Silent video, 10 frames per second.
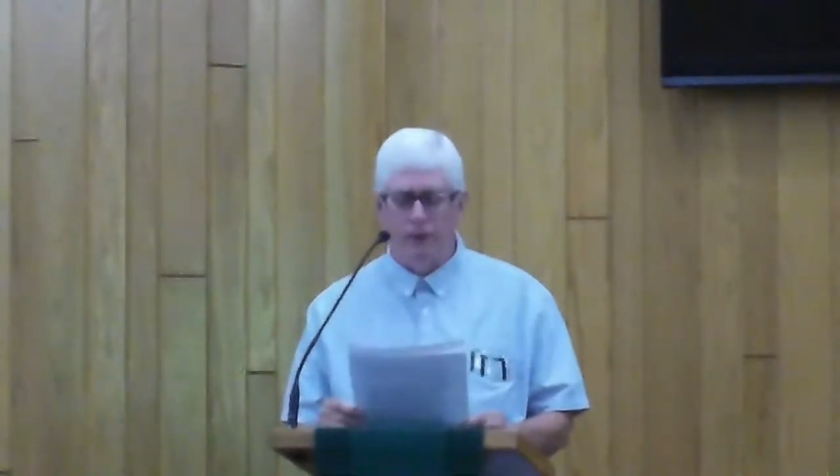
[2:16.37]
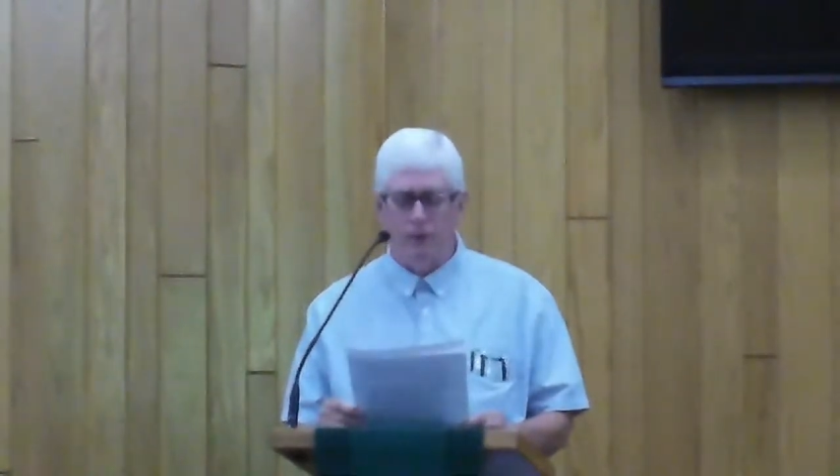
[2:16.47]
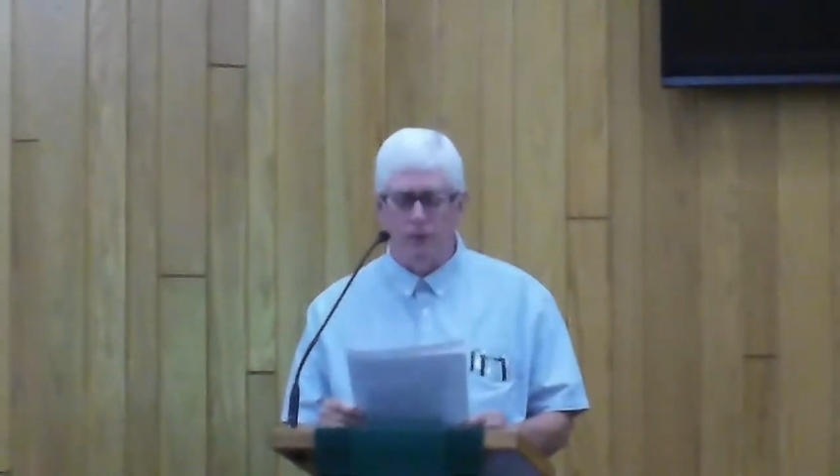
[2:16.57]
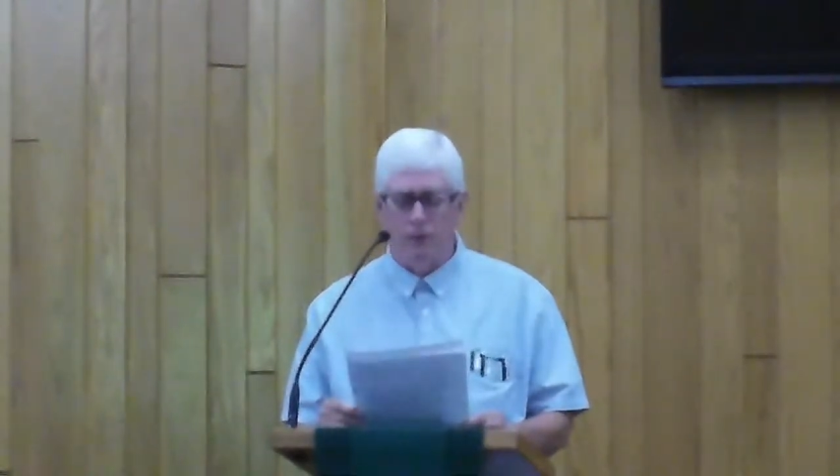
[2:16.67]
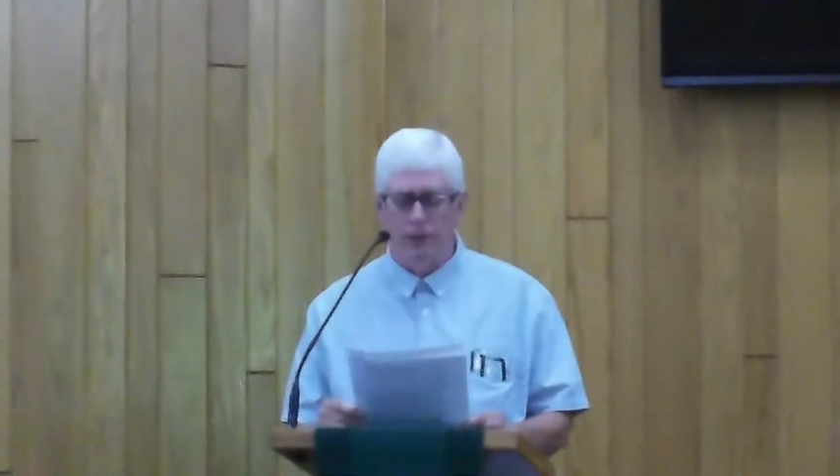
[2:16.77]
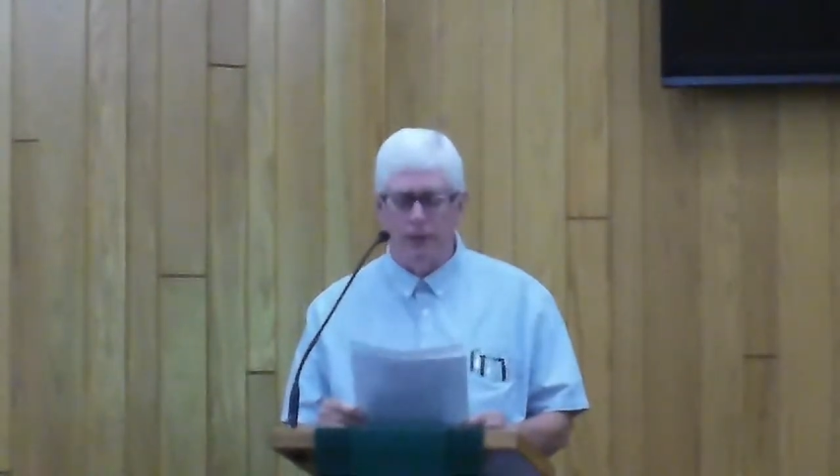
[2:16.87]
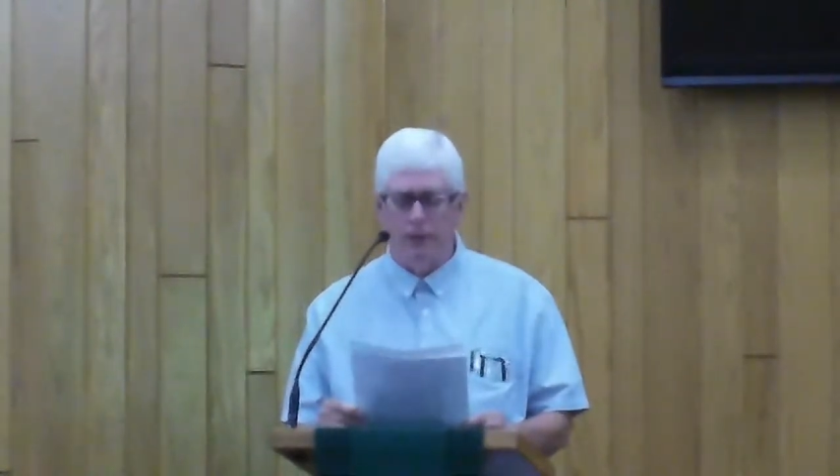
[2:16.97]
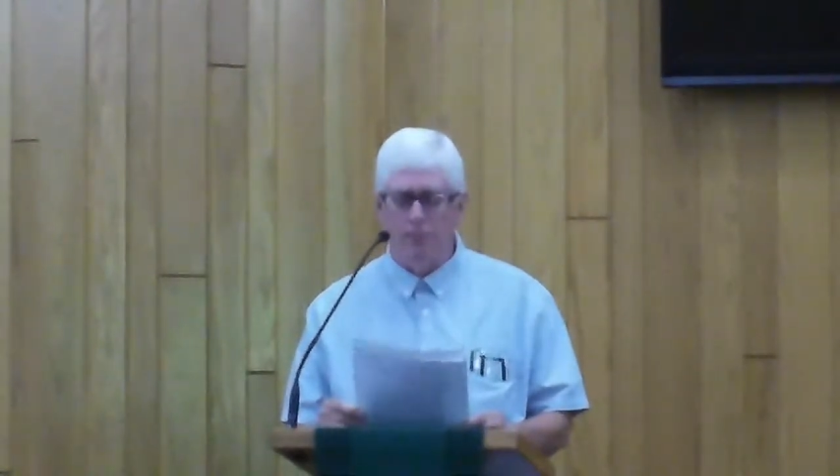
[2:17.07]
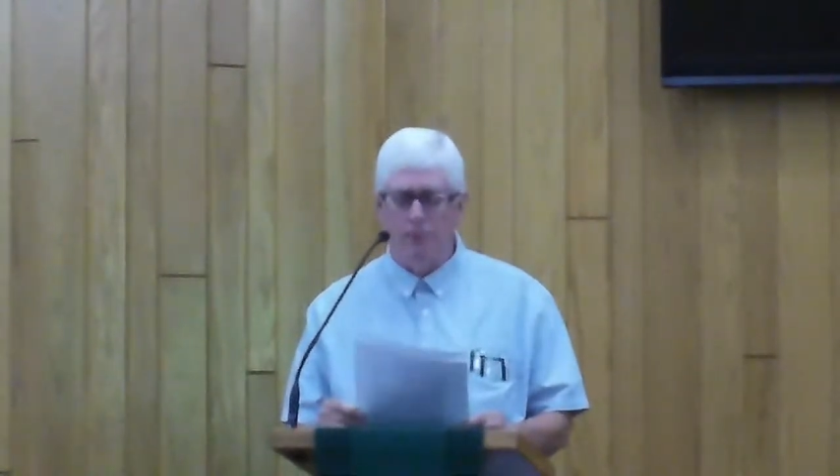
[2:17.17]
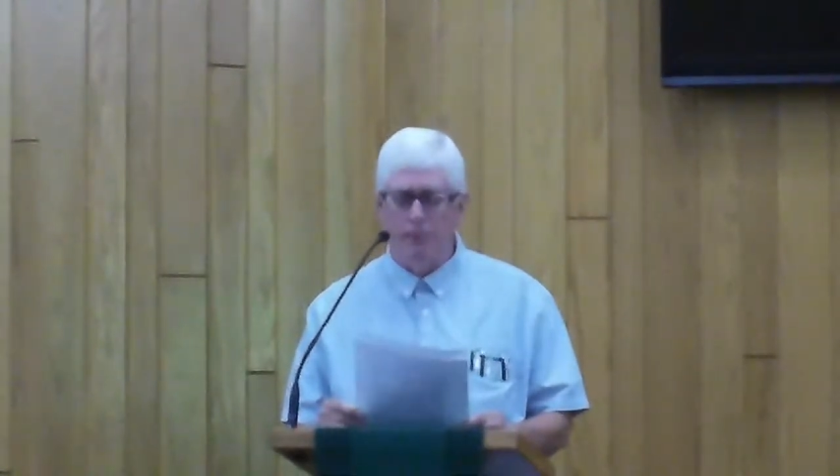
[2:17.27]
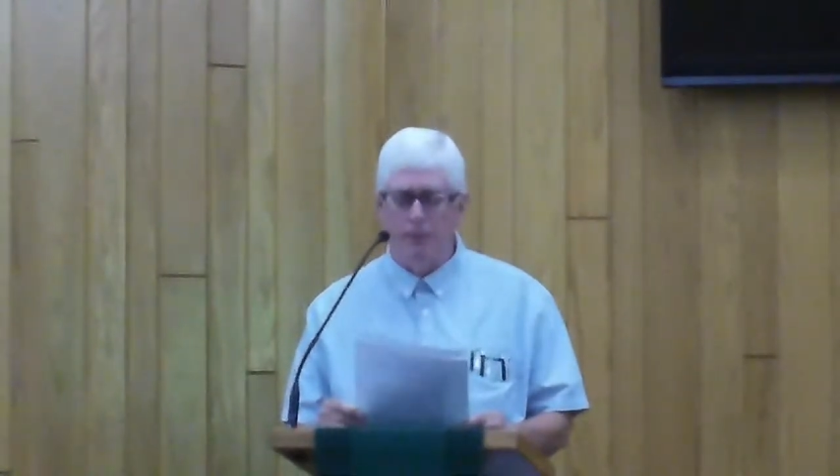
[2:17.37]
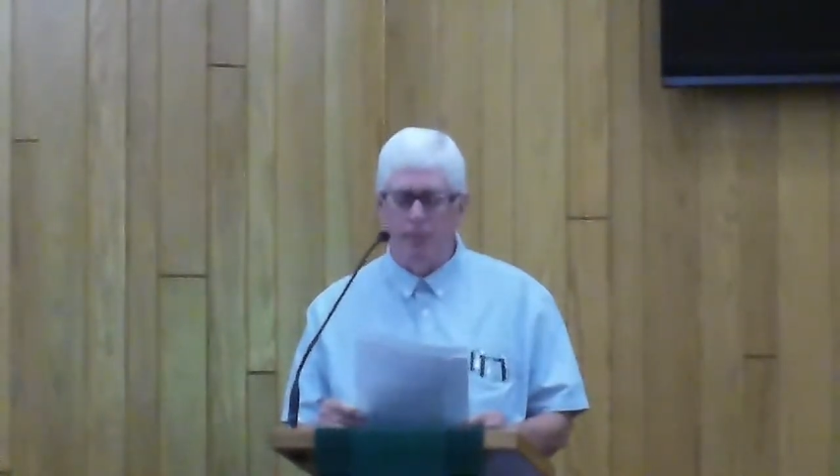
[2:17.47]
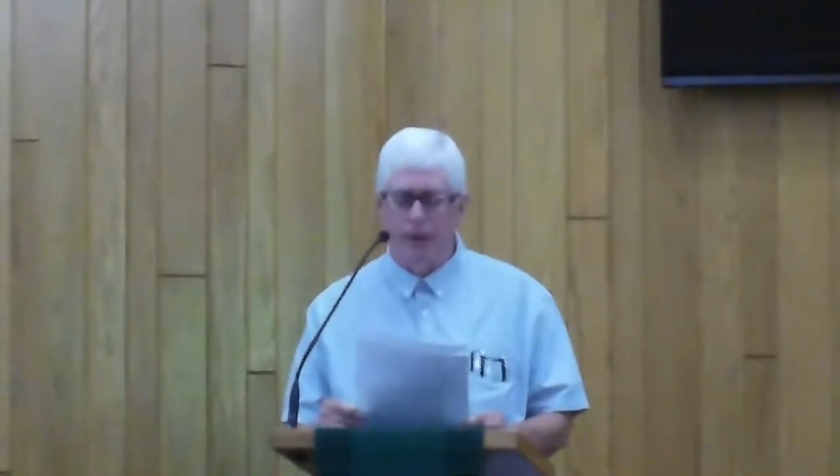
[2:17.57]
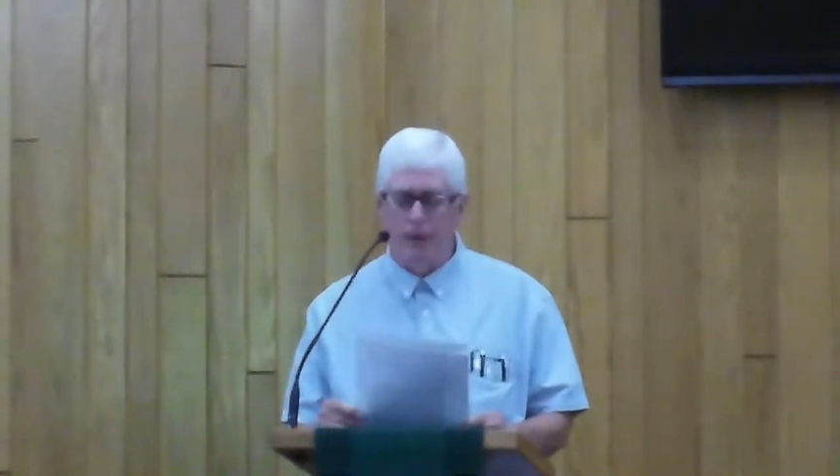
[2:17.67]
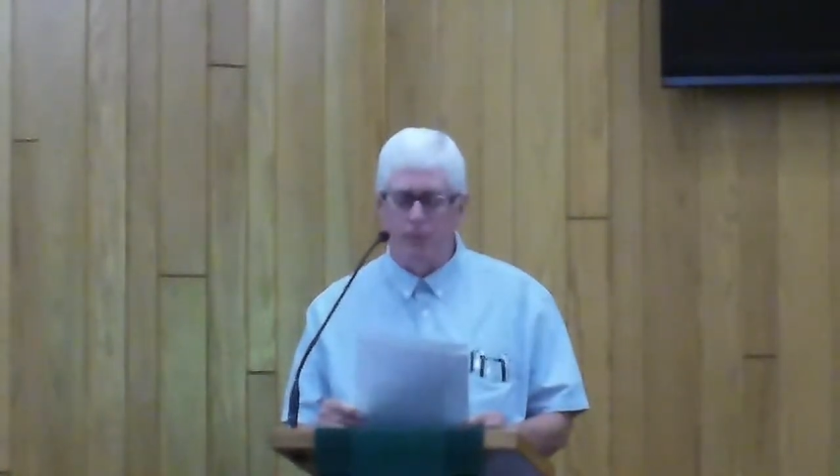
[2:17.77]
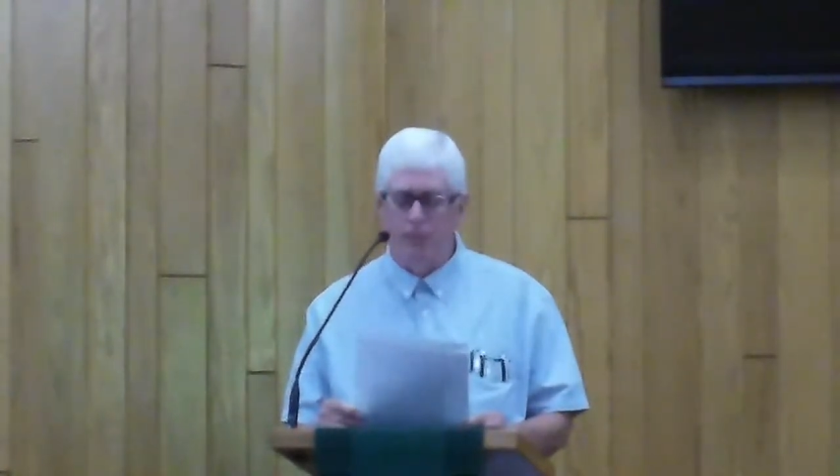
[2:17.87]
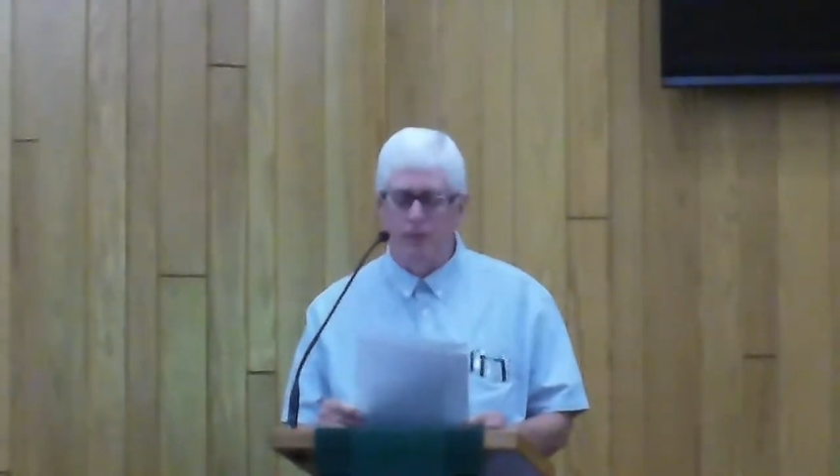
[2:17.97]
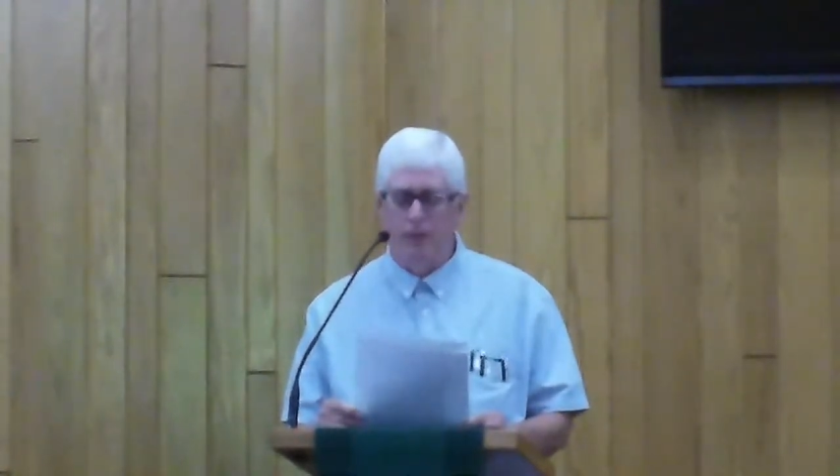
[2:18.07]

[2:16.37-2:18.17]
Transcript: strength has been made possible